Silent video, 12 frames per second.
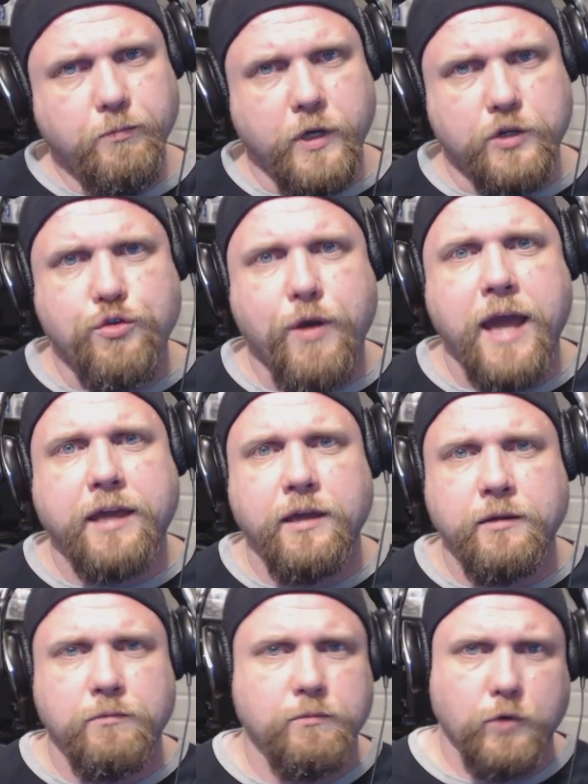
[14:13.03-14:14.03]
a
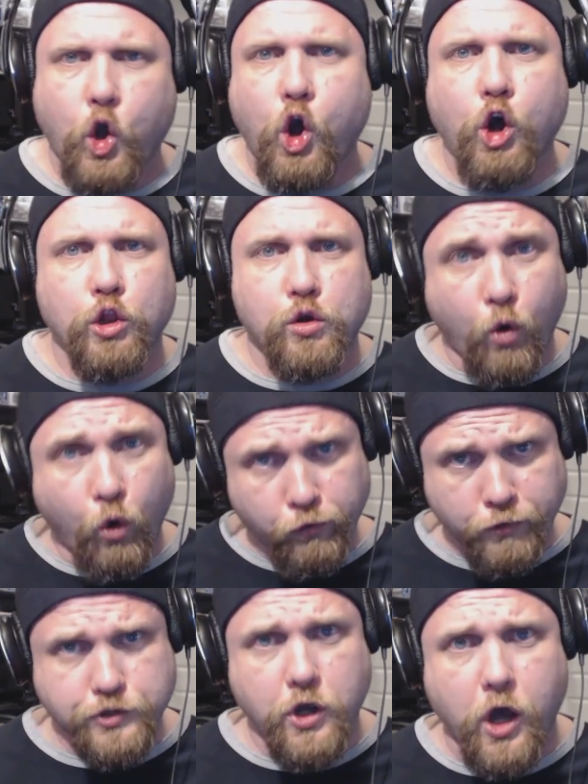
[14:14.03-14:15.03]
tracking collar
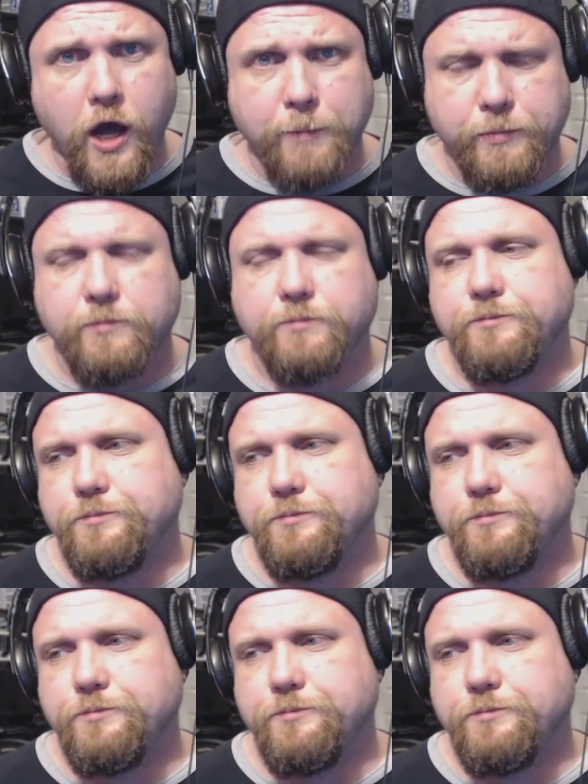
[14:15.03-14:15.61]
over top.